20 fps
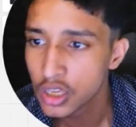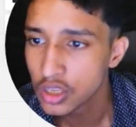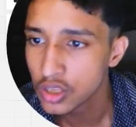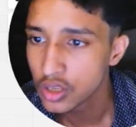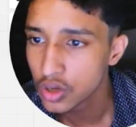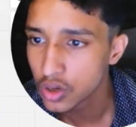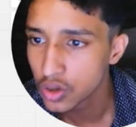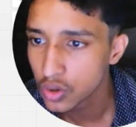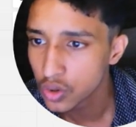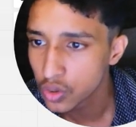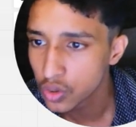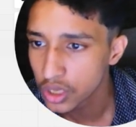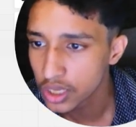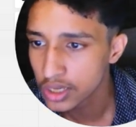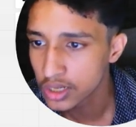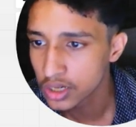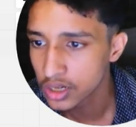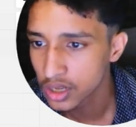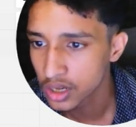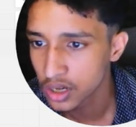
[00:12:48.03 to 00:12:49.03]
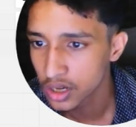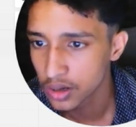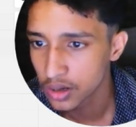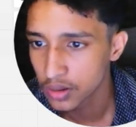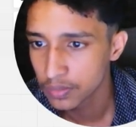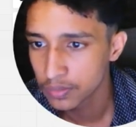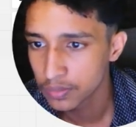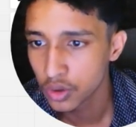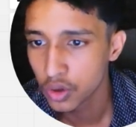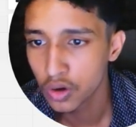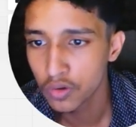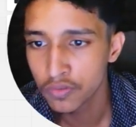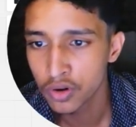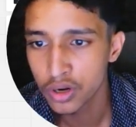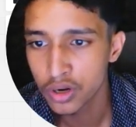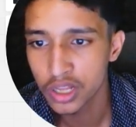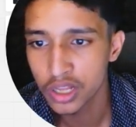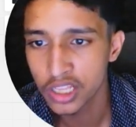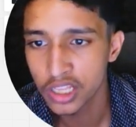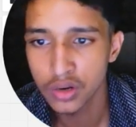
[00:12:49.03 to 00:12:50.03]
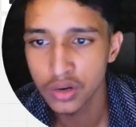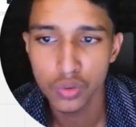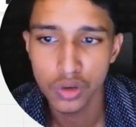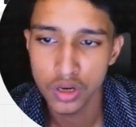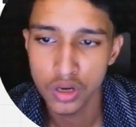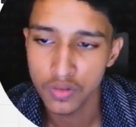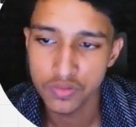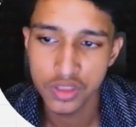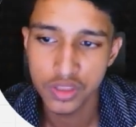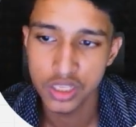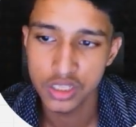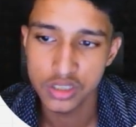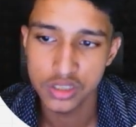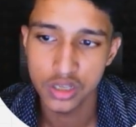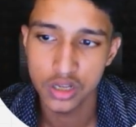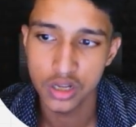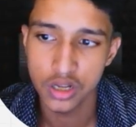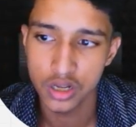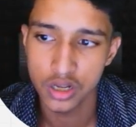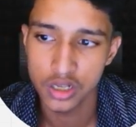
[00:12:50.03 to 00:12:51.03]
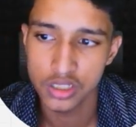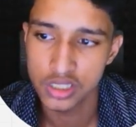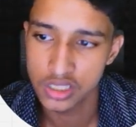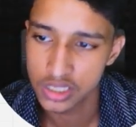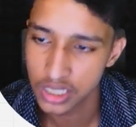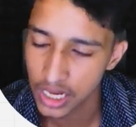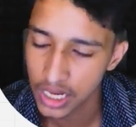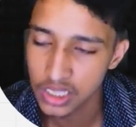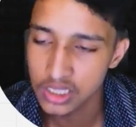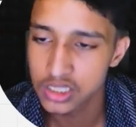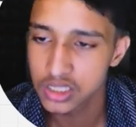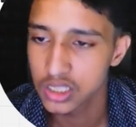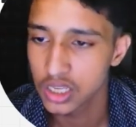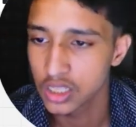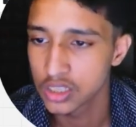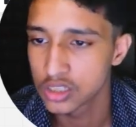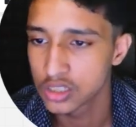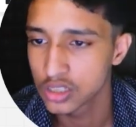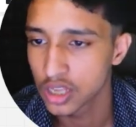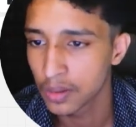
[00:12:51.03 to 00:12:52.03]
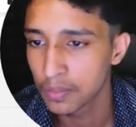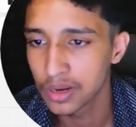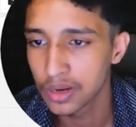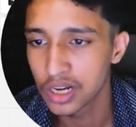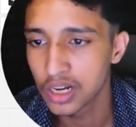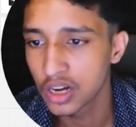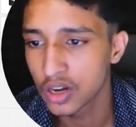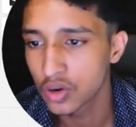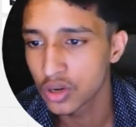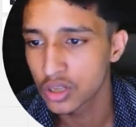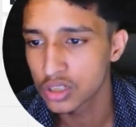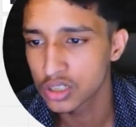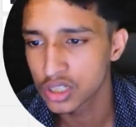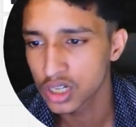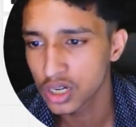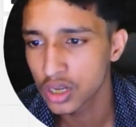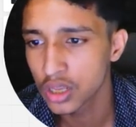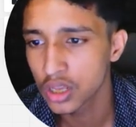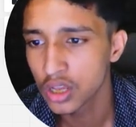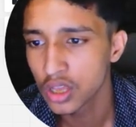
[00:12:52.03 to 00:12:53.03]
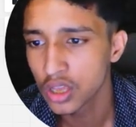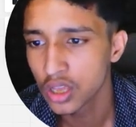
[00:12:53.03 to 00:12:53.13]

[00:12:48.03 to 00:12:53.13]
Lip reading: You can go for either one of these sites. It's completely trusted.